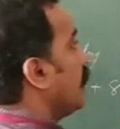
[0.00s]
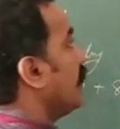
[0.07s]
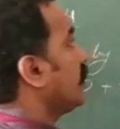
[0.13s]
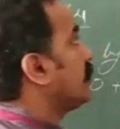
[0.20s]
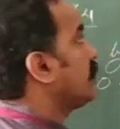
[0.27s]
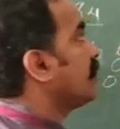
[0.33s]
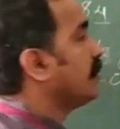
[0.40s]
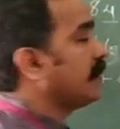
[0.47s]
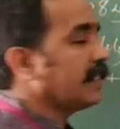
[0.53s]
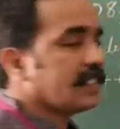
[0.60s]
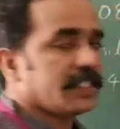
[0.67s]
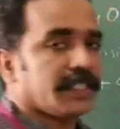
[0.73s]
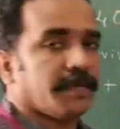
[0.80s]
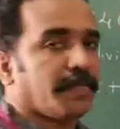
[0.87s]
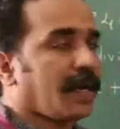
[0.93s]
18
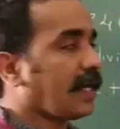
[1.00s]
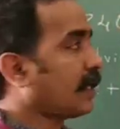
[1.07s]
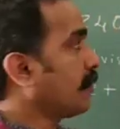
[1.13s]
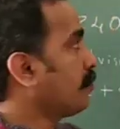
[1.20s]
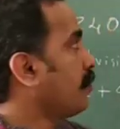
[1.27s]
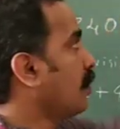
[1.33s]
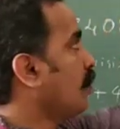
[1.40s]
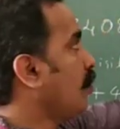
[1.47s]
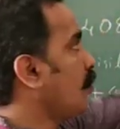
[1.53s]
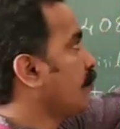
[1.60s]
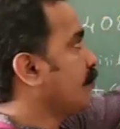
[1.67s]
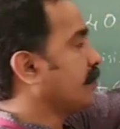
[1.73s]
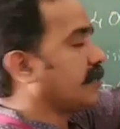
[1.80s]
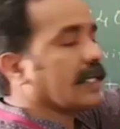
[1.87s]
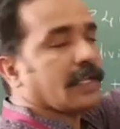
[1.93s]
is a multiple of
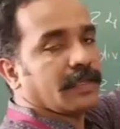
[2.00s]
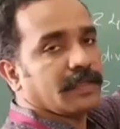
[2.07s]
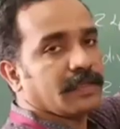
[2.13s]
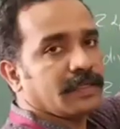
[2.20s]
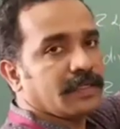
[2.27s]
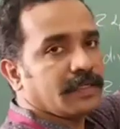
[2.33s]
3